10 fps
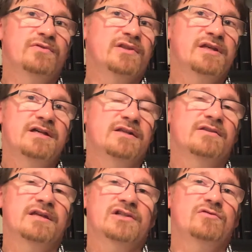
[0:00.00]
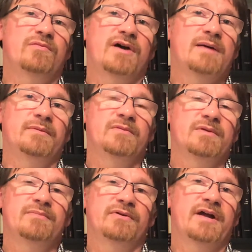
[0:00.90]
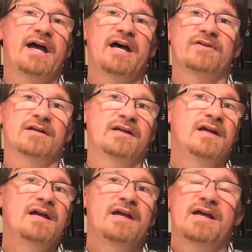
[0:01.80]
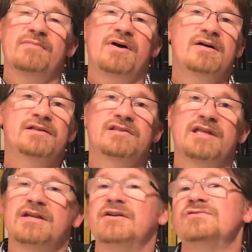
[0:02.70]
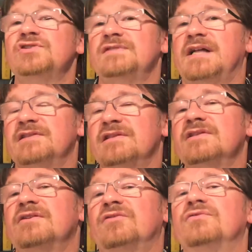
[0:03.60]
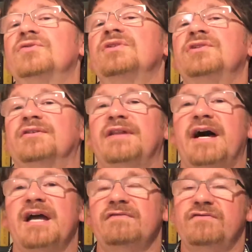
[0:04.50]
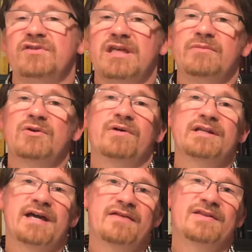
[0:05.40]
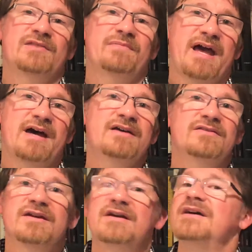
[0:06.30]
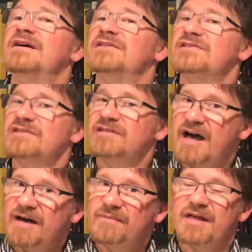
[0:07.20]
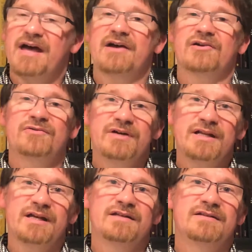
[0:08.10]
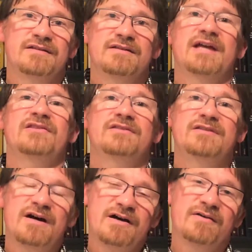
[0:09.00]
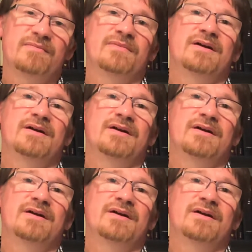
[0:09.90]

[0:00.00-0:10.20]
sin and sexual problems people are having. And Paul is saying, don't you realize this is going to ruin your life if you keep going down this path? Stop that. Quit it. That's dumb.